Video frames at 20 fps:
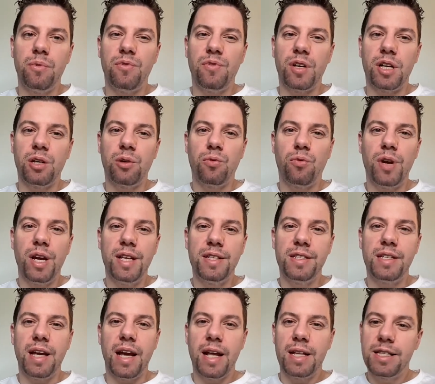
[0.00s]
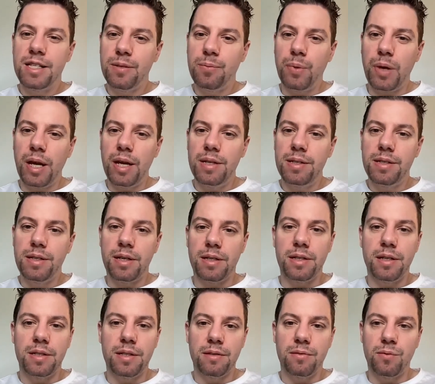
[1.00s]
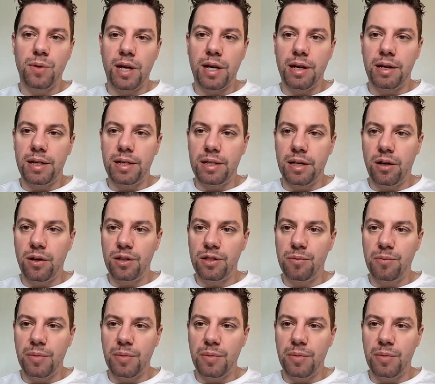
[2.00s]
a crazy ad space, and this is why in a hot